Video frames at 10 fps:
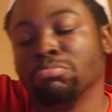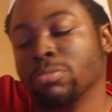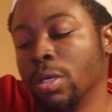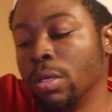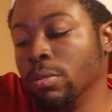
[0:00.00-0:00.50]

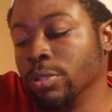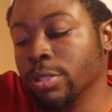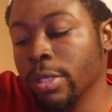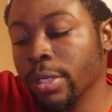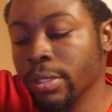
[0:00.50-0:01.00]
Almost
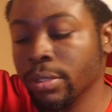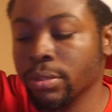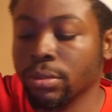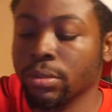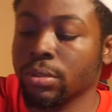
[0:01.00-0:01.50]
there.
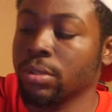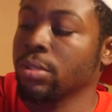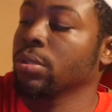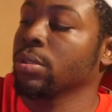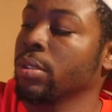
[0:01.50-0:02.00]

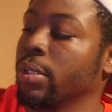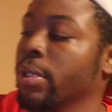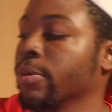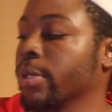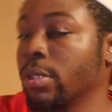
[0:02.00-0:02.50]

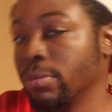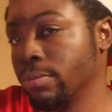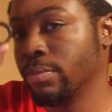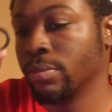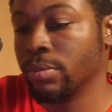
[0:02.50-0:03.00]
There we go.
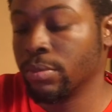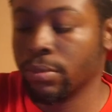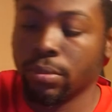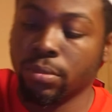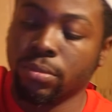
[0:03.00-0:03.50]

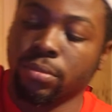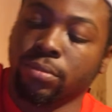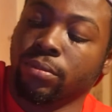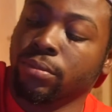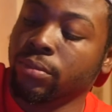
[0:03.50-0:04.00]

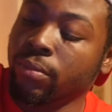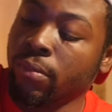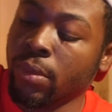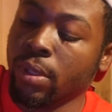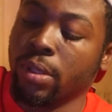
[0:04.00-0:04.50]

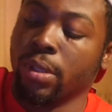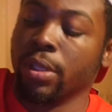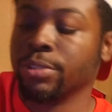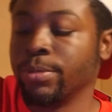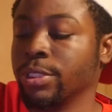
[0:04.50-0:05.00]
And then
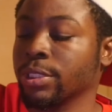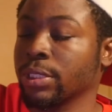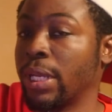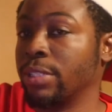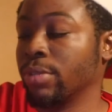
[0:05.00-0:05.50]
this piece just
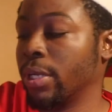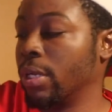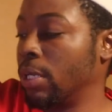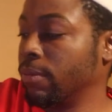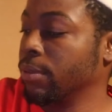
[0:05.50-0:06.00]
slides right
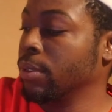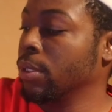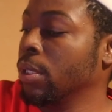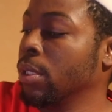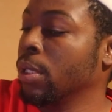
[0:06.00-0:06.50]
off.
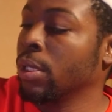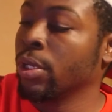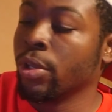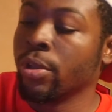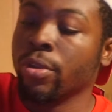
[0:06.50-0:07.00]

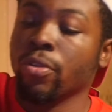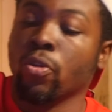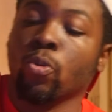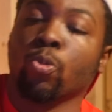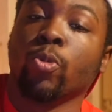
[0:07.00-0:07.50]

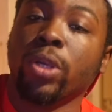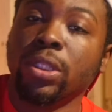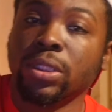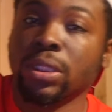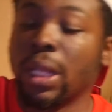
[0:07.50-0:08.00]
The
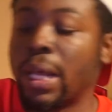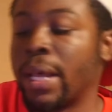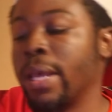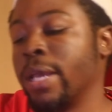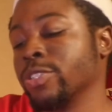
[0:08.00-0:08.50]
reason
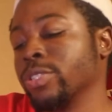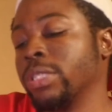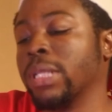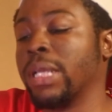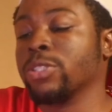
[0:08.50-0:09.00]
I actually
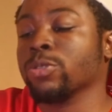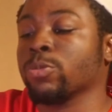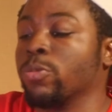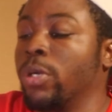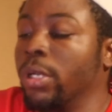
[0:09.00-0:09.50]
like
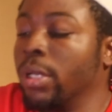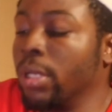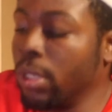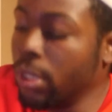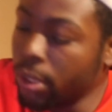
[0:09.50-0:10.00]
to run
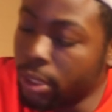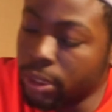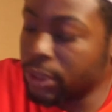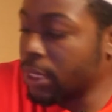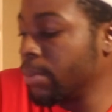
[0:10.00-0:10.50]

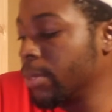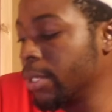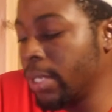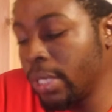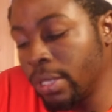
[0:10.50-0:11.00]
the
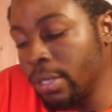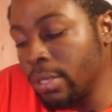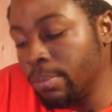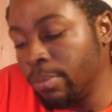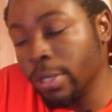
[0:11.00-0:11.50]
skimmer in
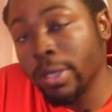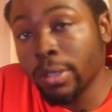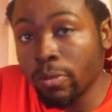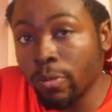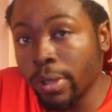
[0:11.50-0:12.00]
the
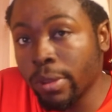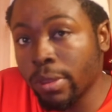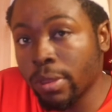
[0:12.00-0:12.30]
bucket with